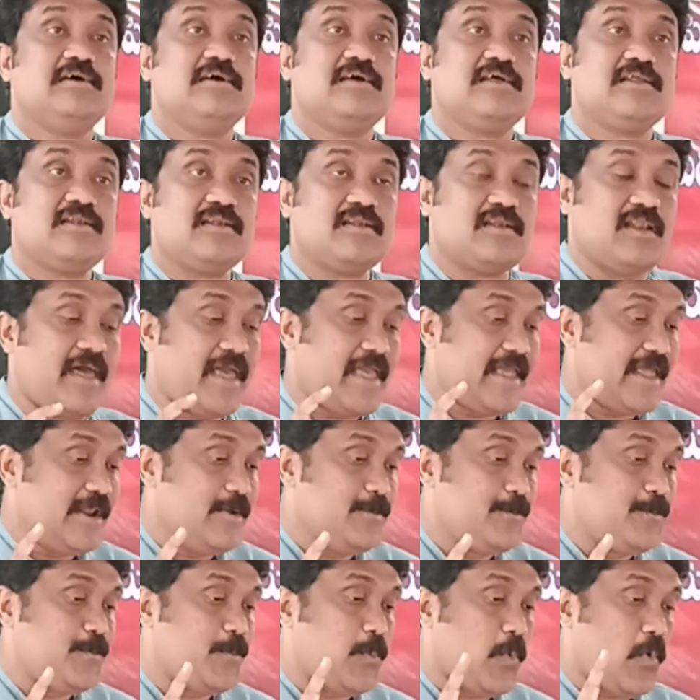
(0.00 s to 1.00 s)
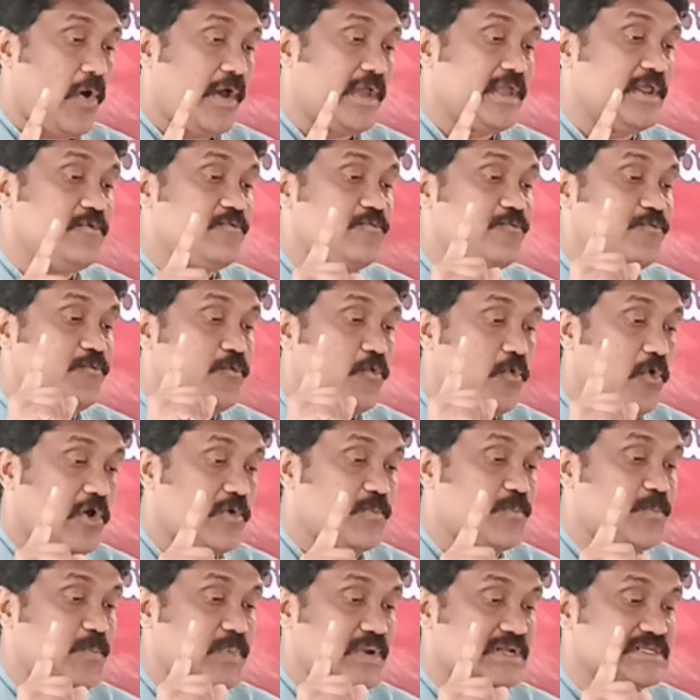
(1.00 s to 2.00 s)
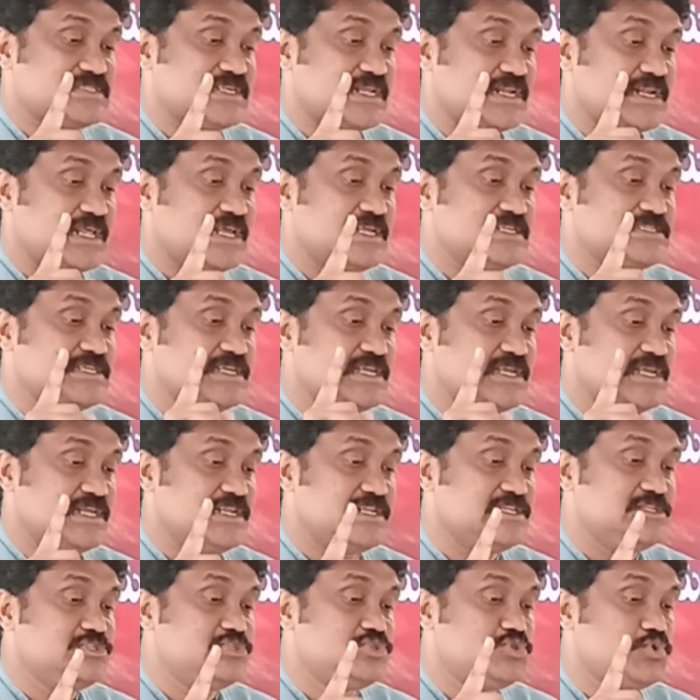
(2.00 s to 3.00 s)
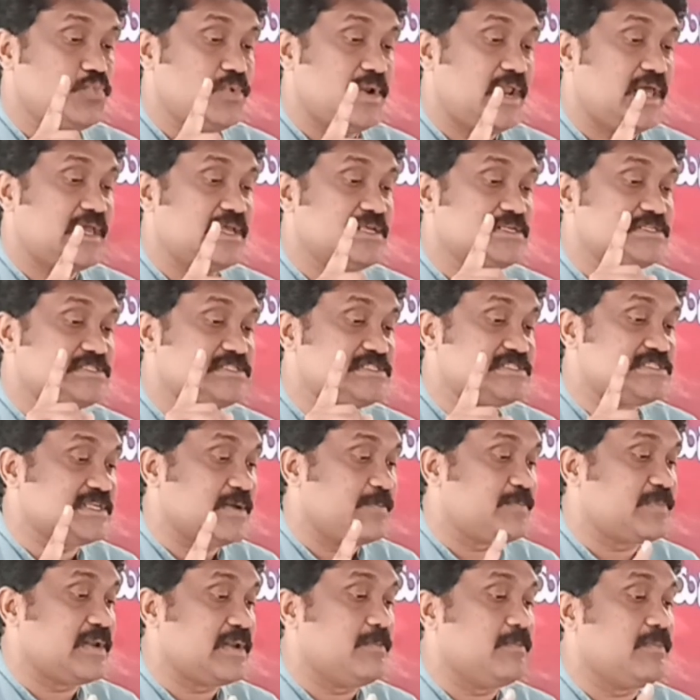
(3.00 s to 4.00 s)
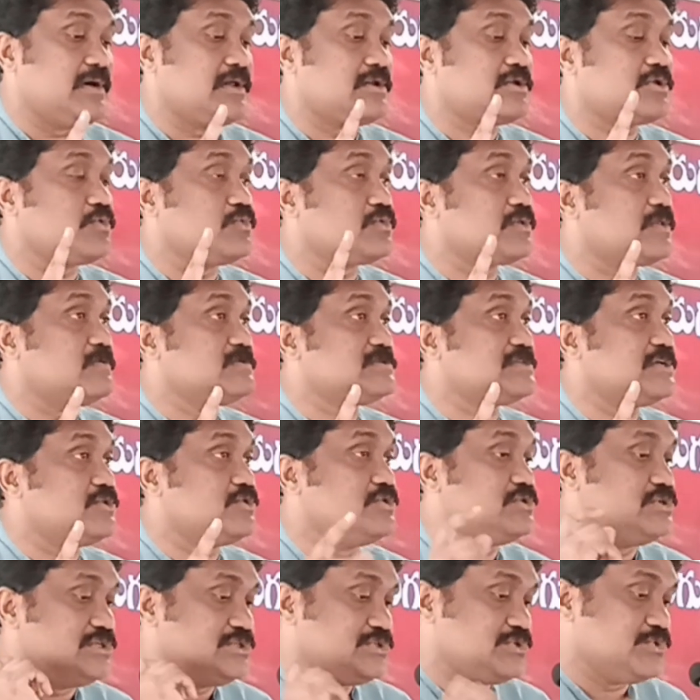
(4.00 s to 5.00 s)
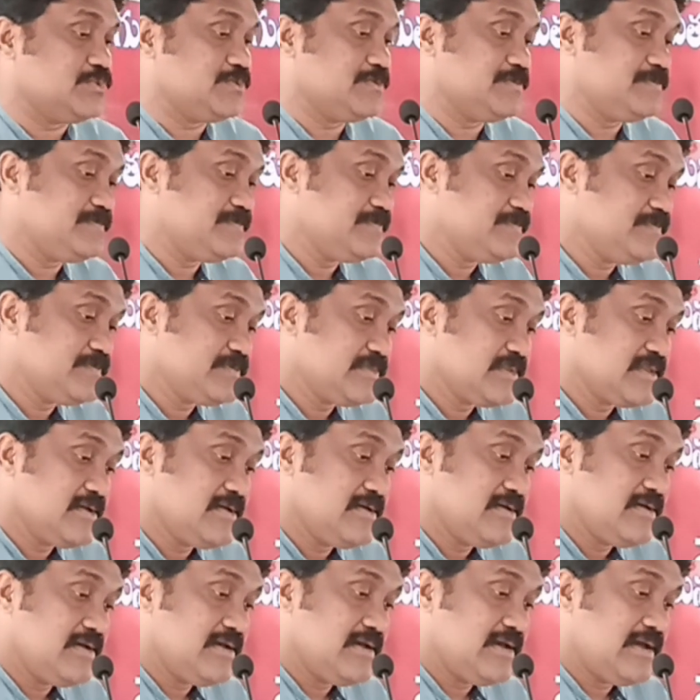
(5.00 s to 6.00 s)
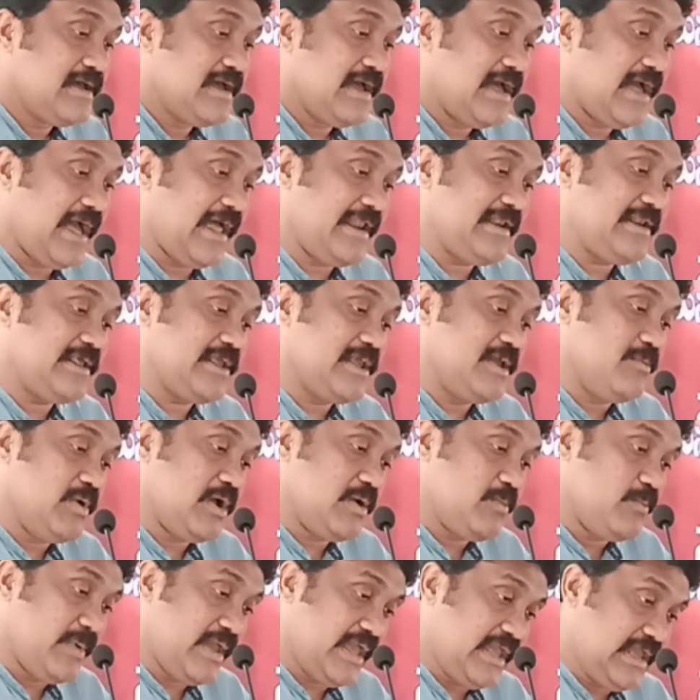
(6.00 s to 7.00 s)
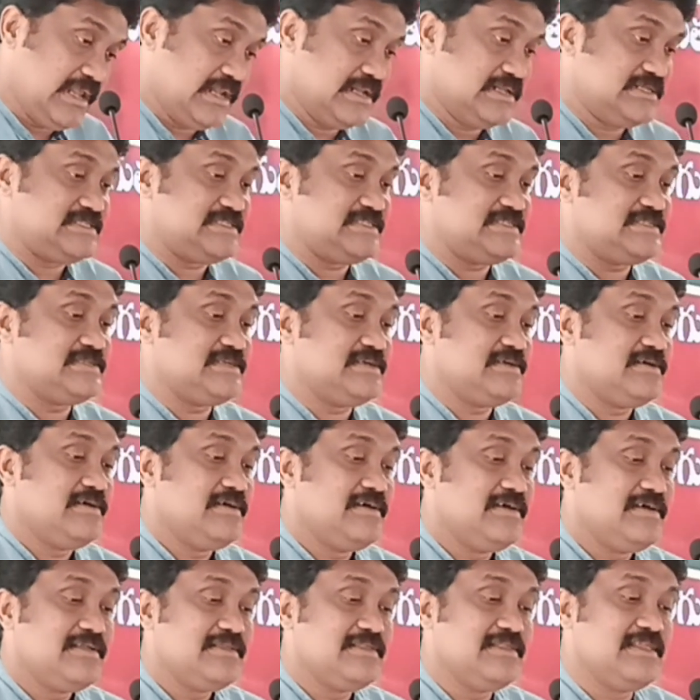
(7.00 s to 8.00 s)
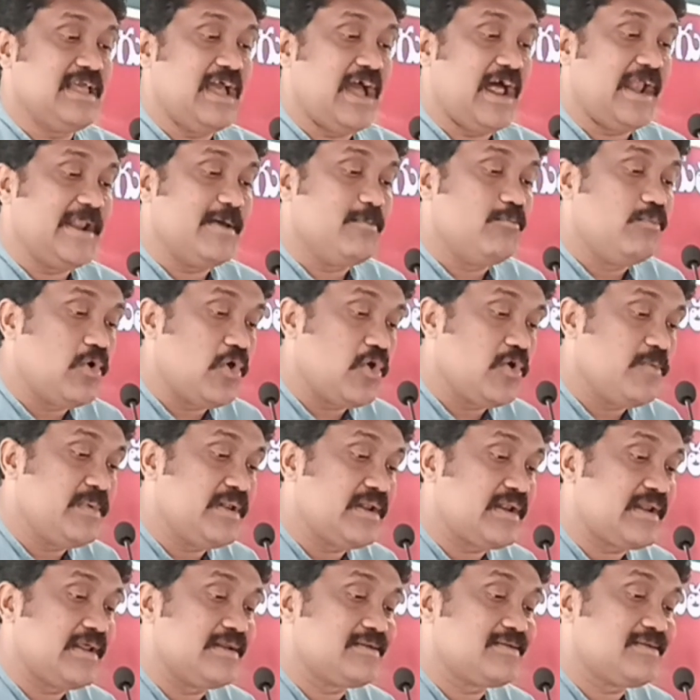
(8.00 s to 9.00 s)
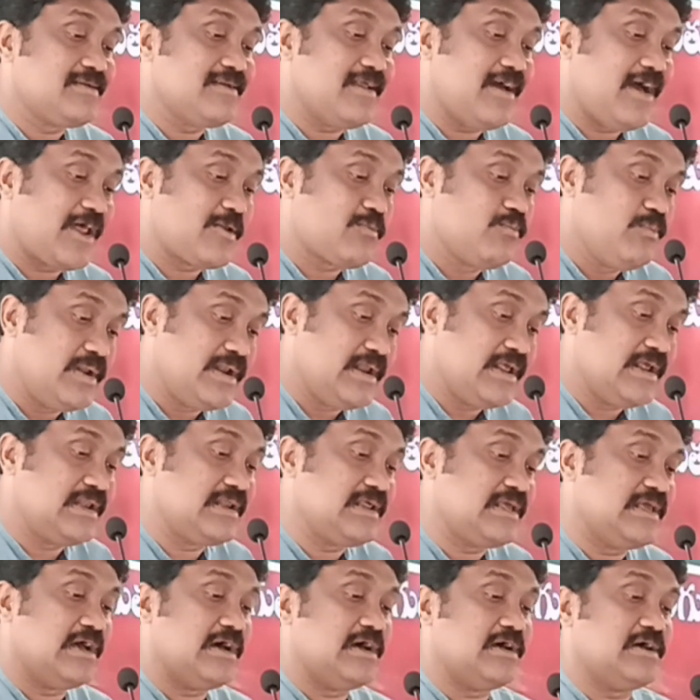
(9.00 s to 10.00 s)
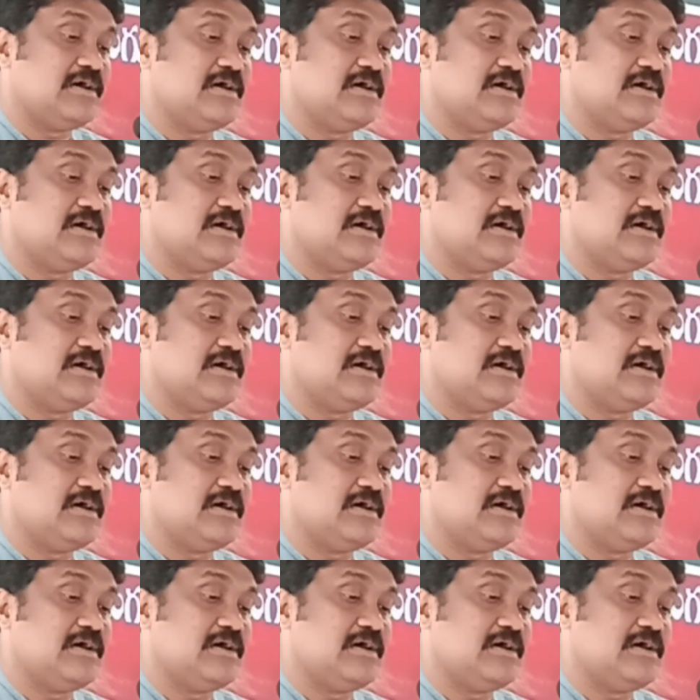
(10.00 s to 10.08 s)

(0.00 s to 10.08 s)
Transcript: 9.4% in July-September 2022. And among males, the unemployment rate in urban area